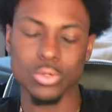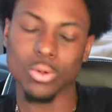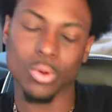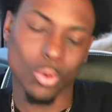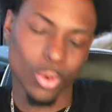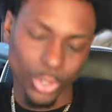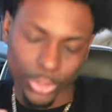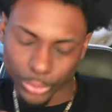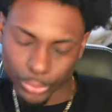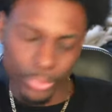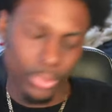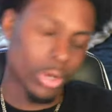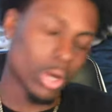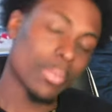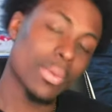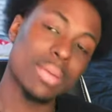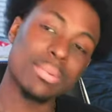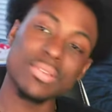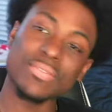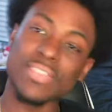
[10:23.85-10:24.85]
or three, or
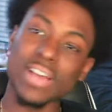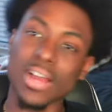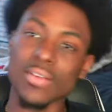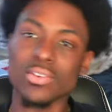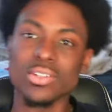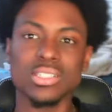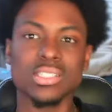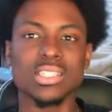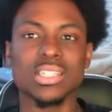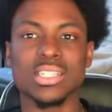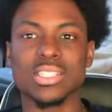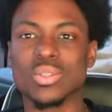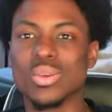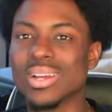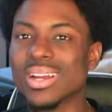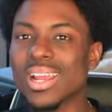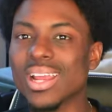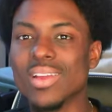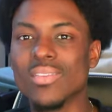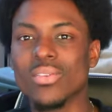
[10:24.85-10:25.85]
maybe five or six,
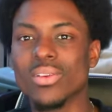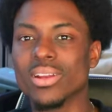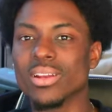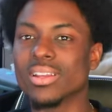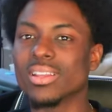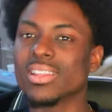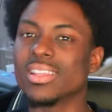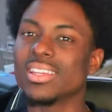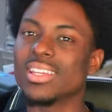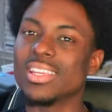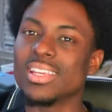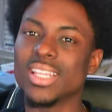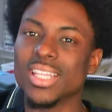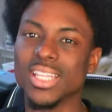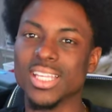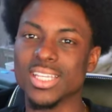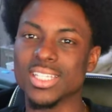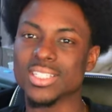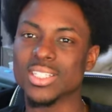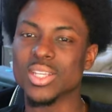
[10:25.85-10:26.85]
whatever the deal
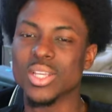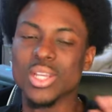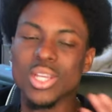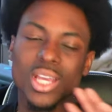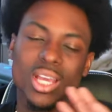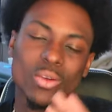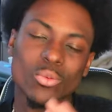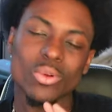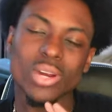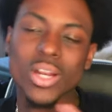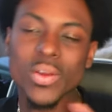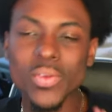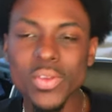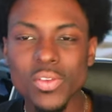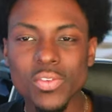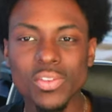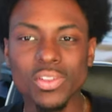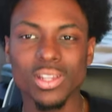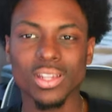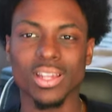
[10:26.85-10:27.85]
is, whatever you're
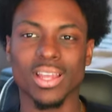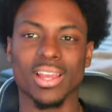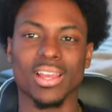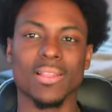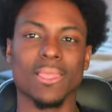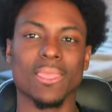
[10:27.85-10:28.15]
feeling like.